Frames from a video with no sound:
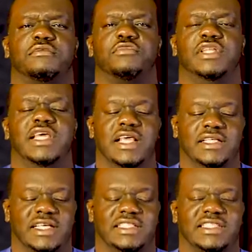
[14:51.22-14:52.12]
But He
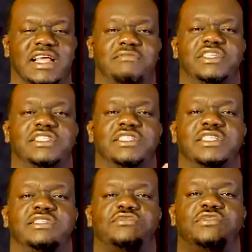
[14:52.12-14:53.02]
is establishing
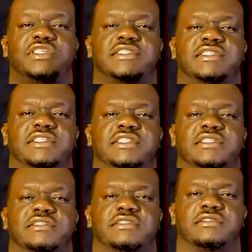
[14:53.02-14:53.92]
it through His
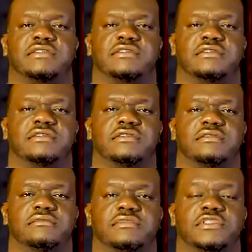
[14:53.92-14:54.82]
teachings.
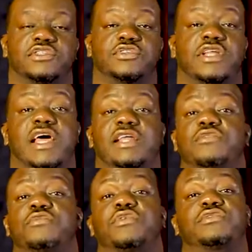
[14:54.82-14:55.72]
So now I
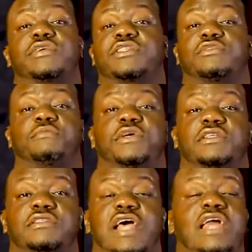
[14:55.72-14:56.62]
know what to
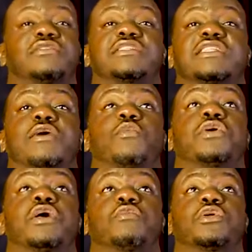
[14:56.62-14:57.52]
expect. I don't see that,
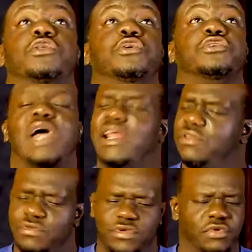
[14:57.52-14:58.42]
well, God, I
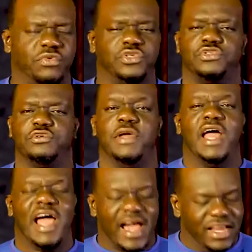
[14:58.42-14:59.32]
know He will show up.
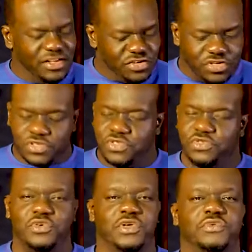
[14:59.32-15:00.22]
I just
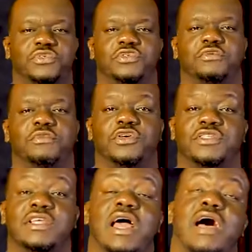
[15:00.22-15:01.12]
know He will show up
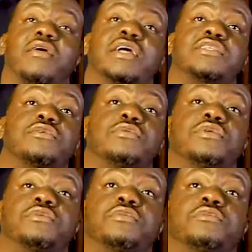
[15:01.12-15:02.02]
because I'll ask Him, Lord, what
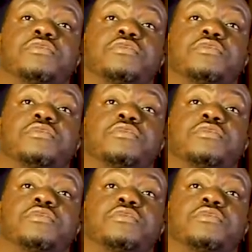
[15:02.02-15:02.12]
do you want?